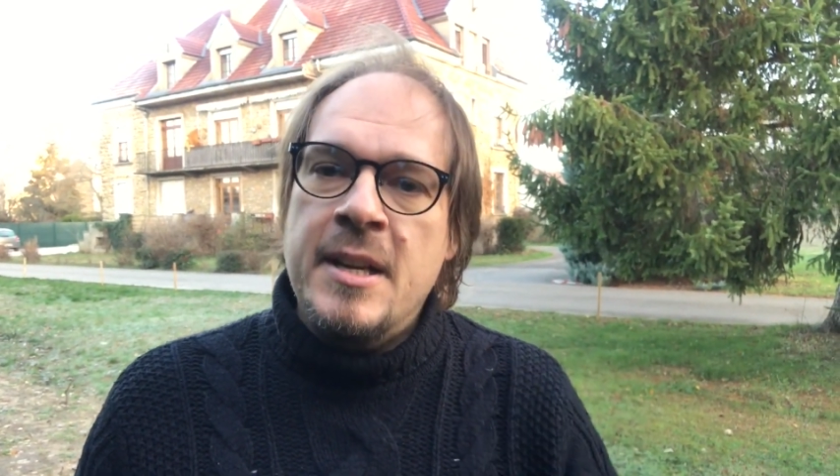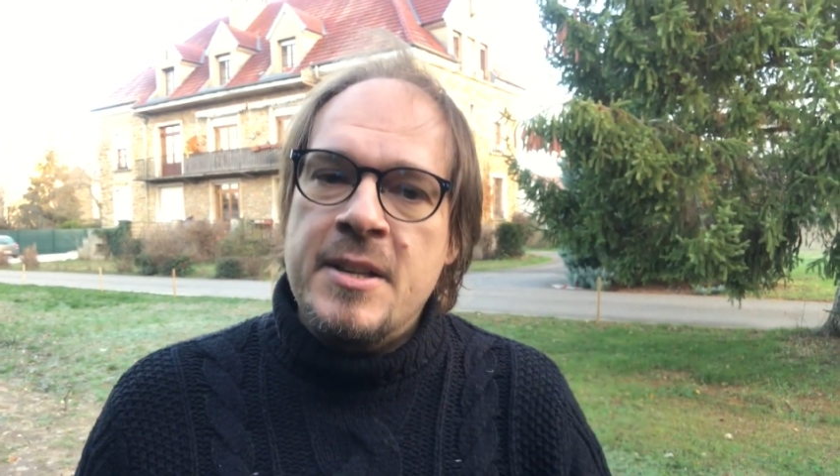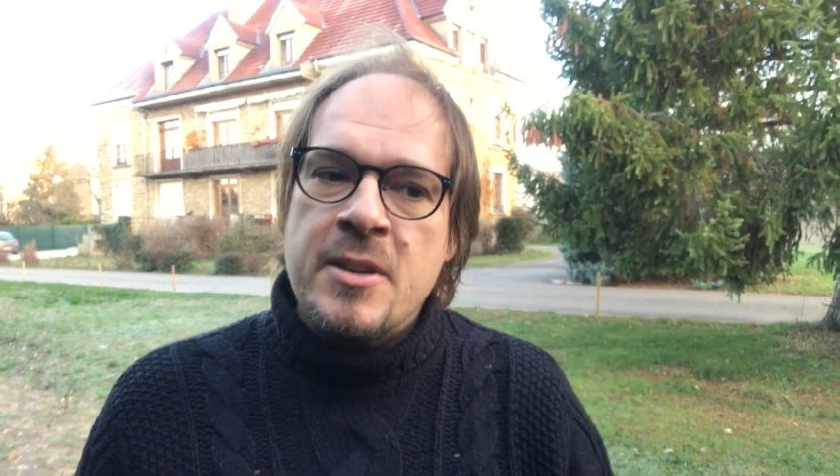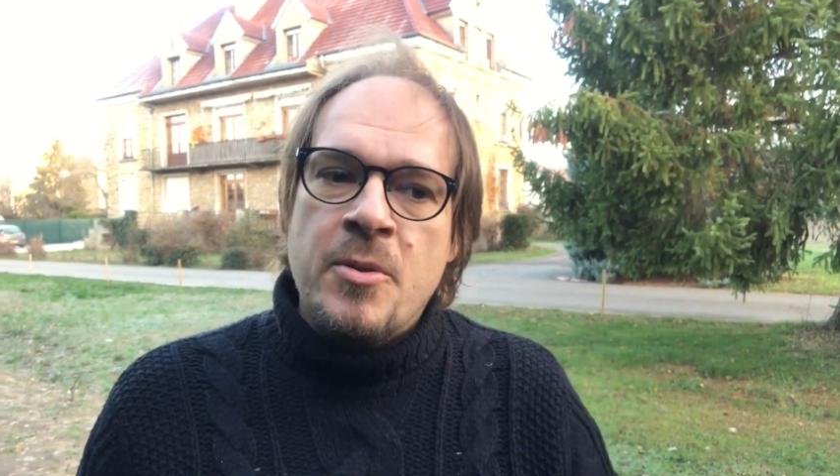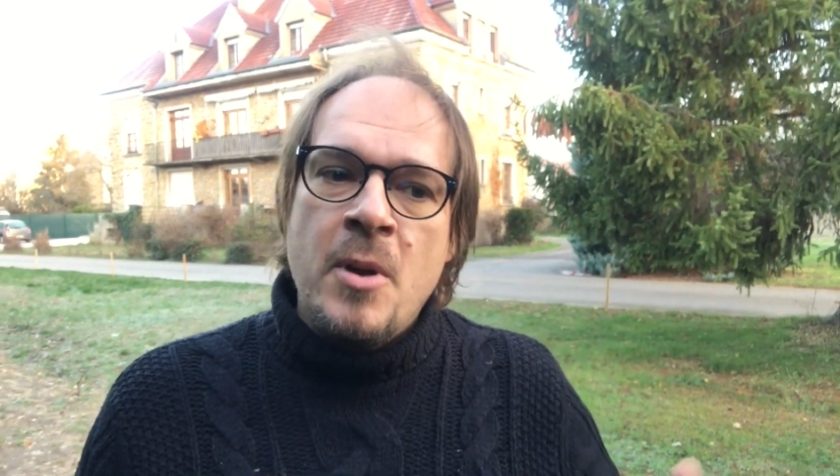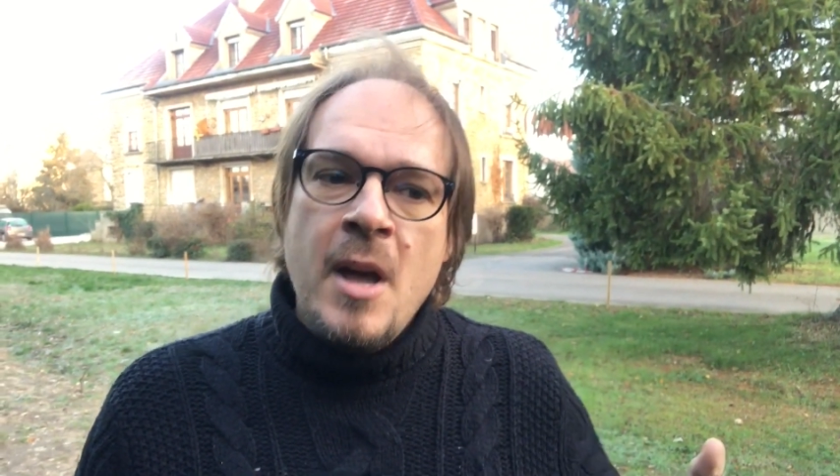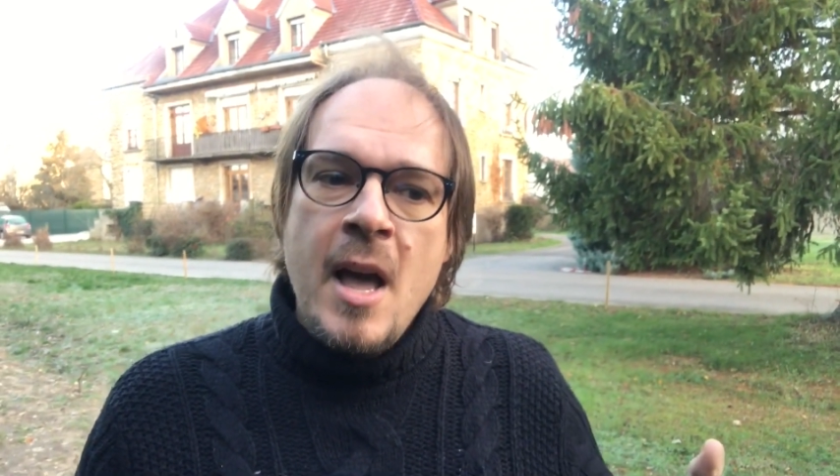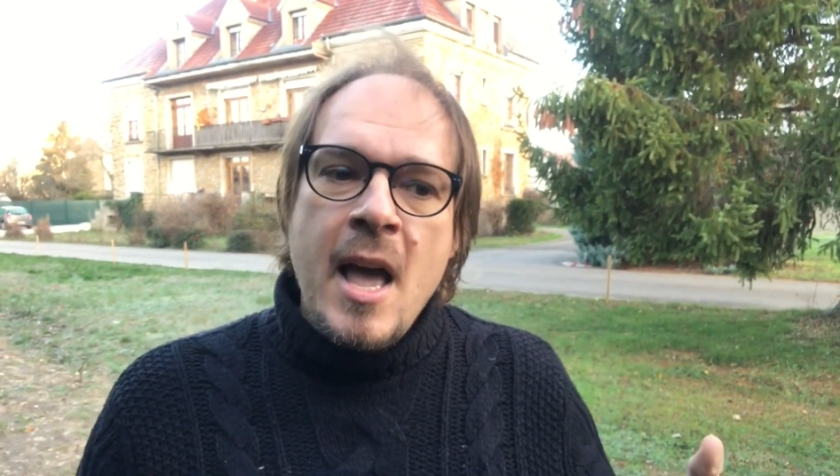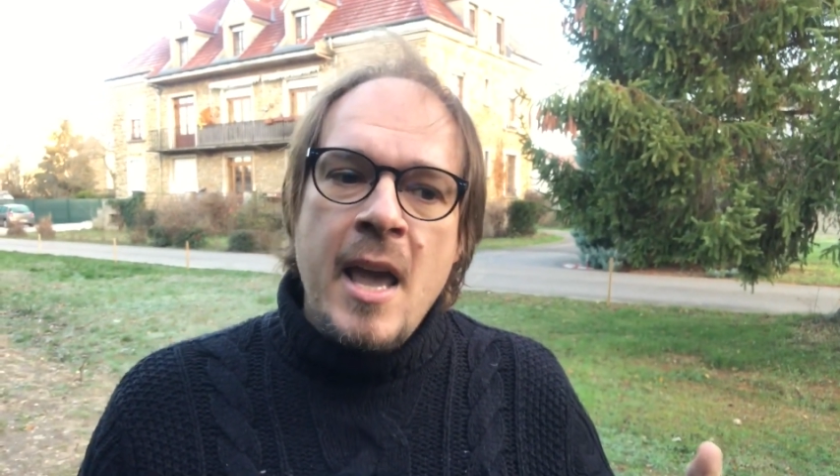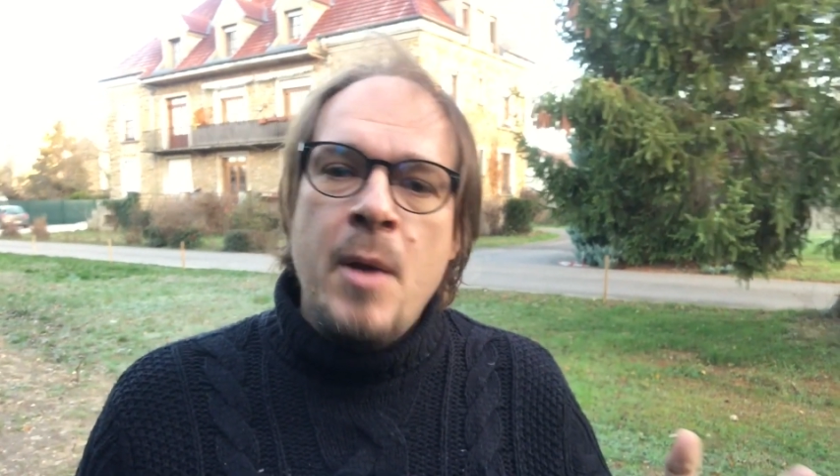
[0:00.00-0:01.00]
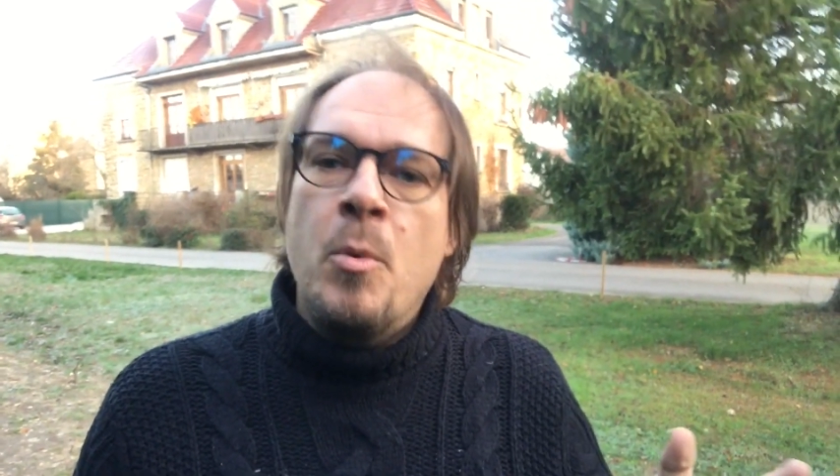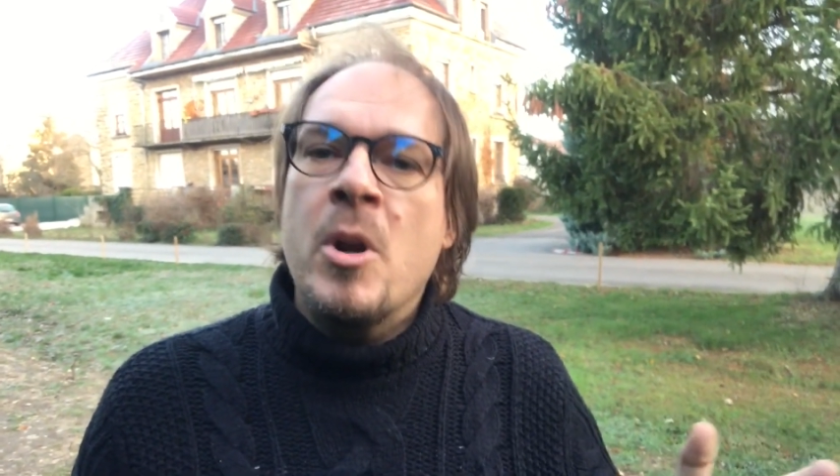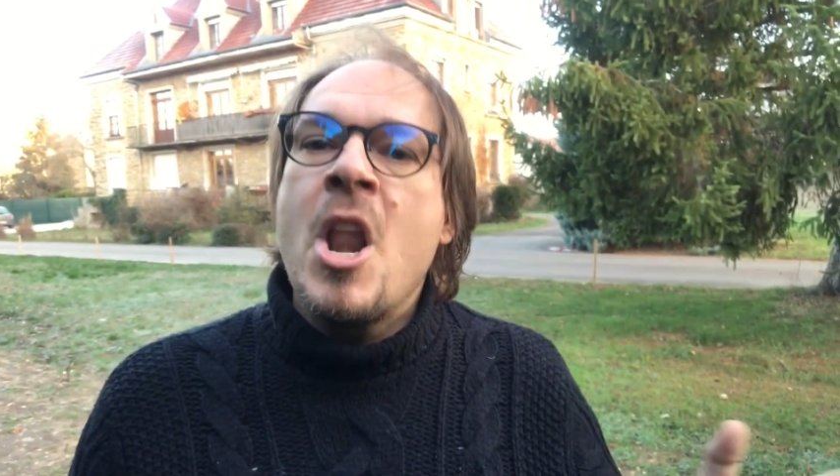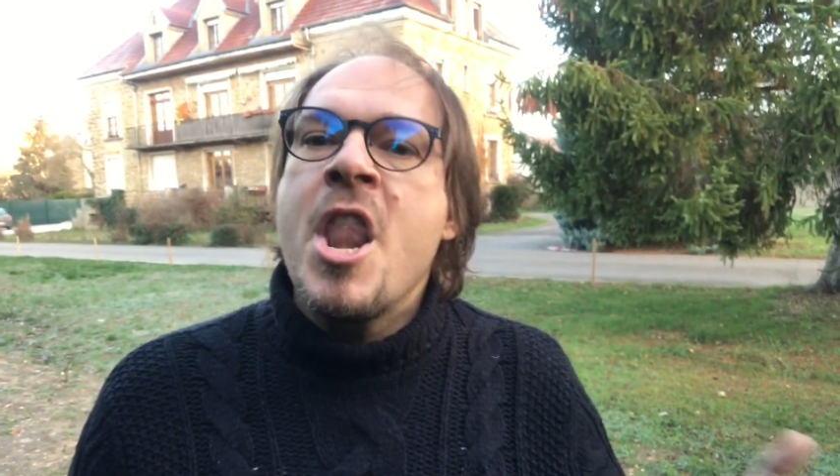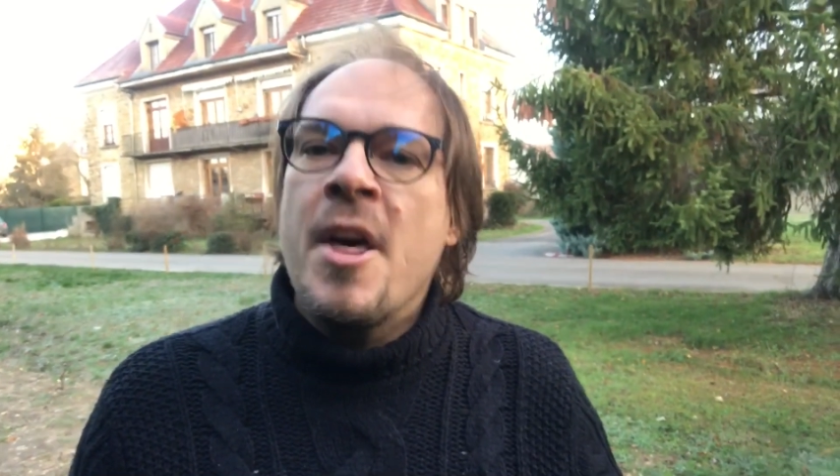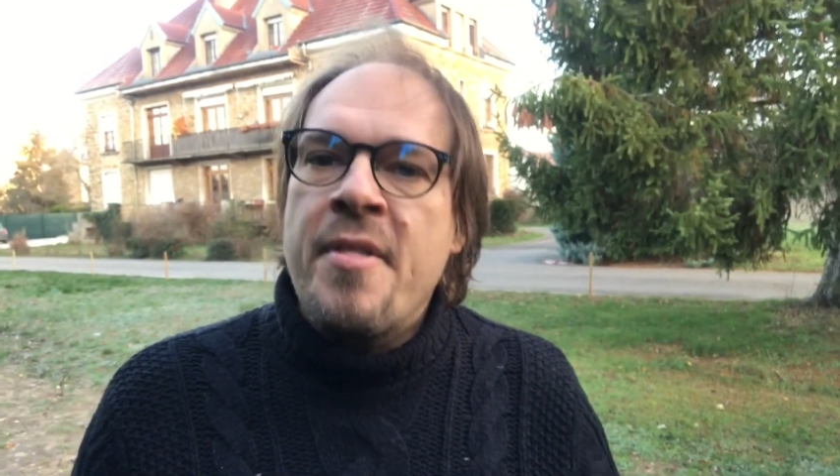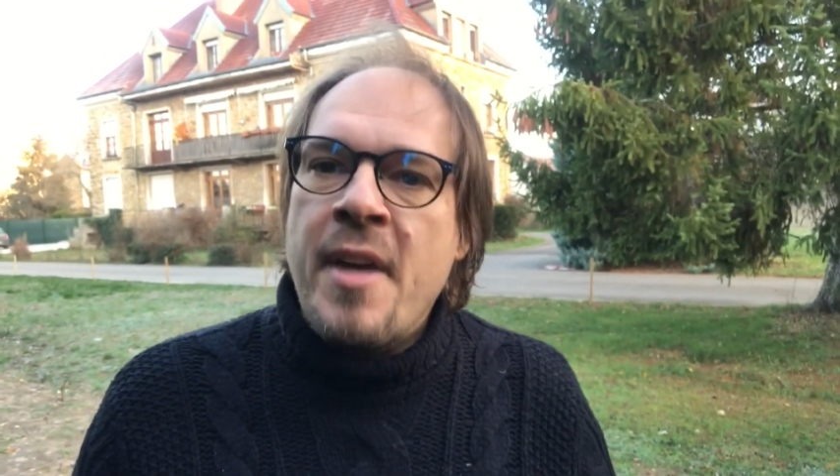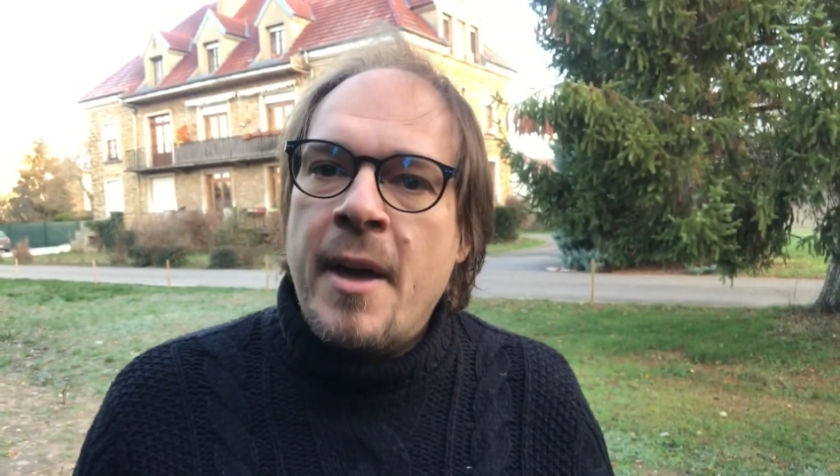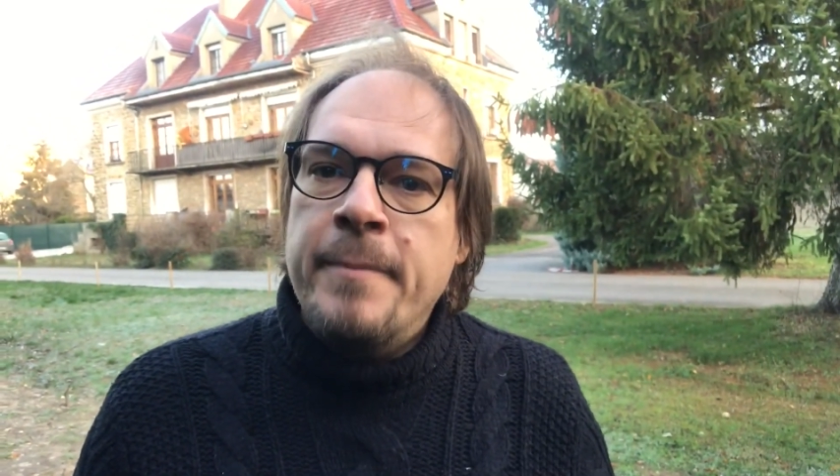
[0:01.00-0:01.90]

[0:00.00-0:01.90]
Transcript: So he won nothing.